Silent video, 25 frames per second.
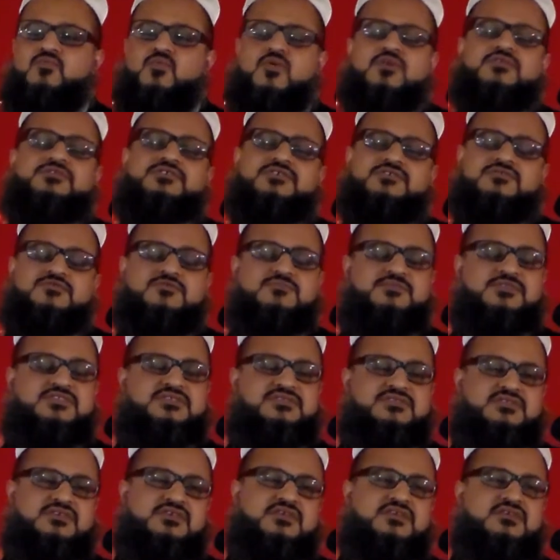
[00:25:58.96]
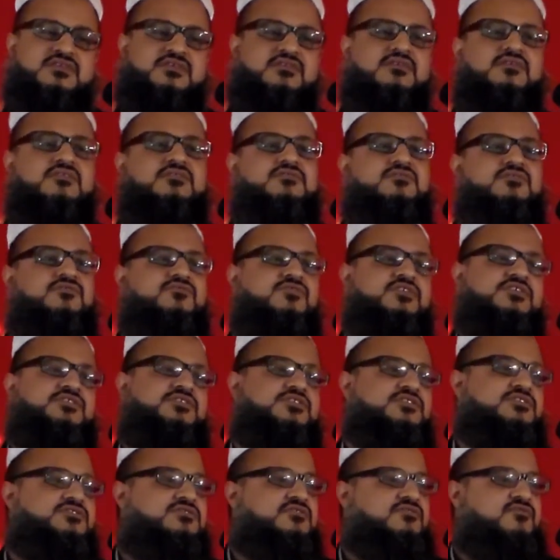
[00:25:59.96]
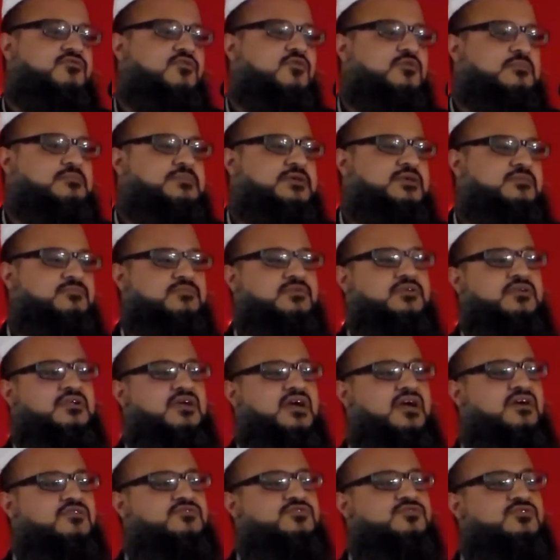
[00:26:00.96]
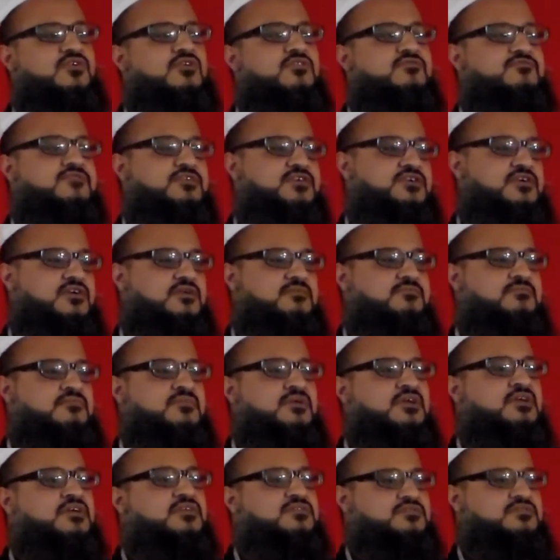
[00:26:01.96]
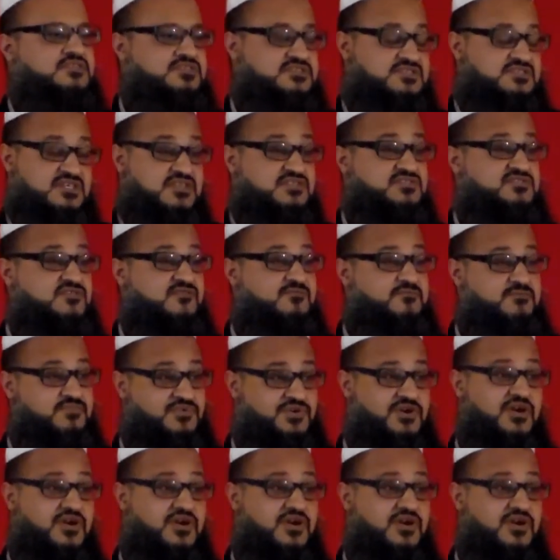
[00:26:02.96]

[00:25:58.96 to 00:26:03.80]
wanting to be seen the richest of all people, how to overcome this sense of